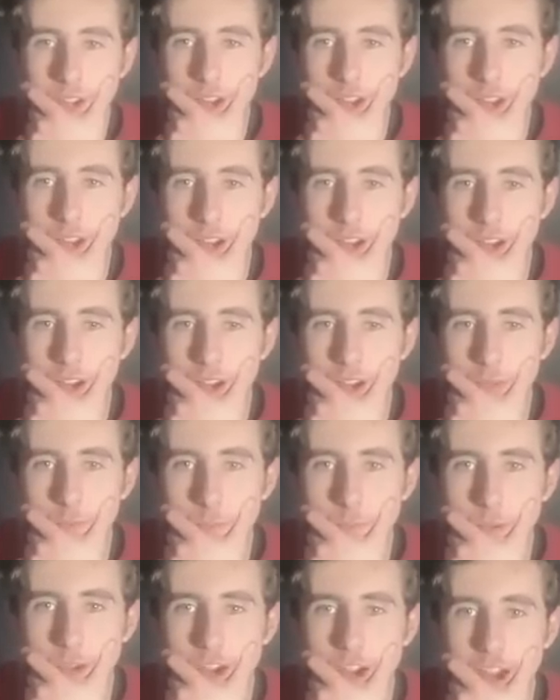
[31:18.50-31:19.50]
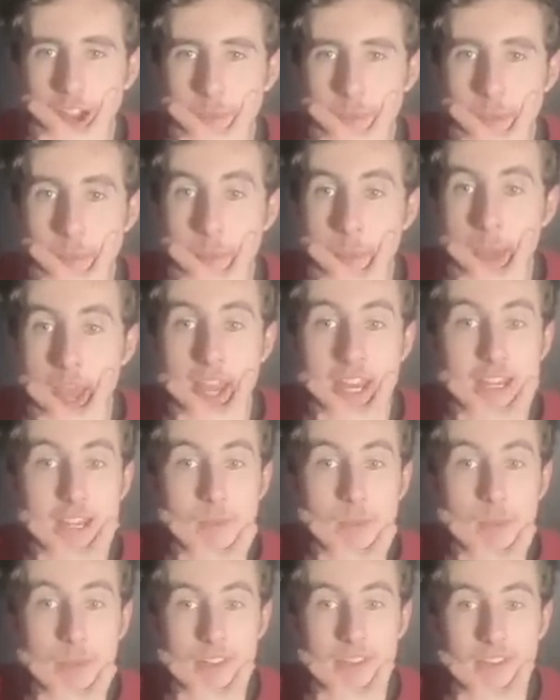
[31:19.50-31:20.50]
Um, I'm in
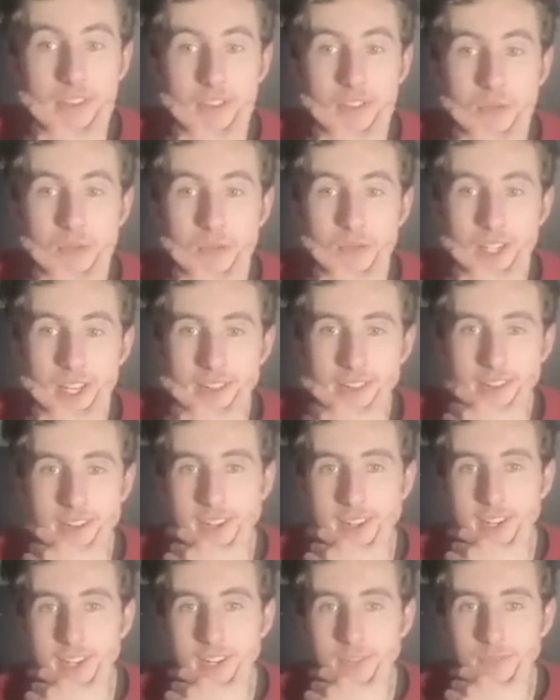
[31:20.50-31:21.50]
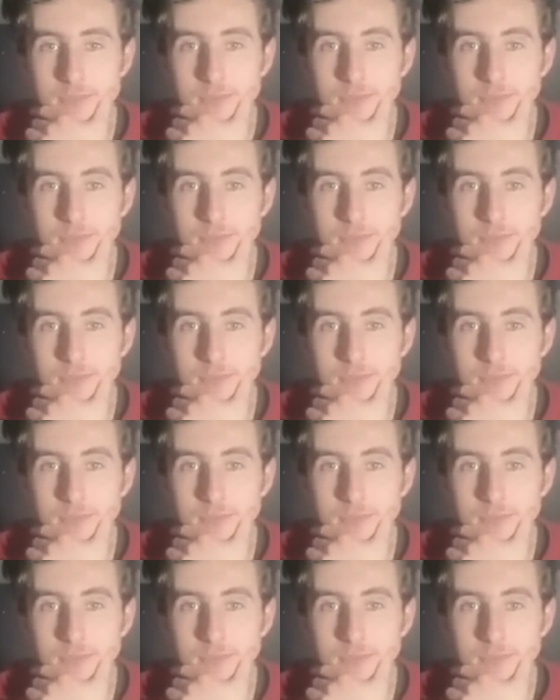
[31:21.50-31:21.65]
pain, but this is cool to see.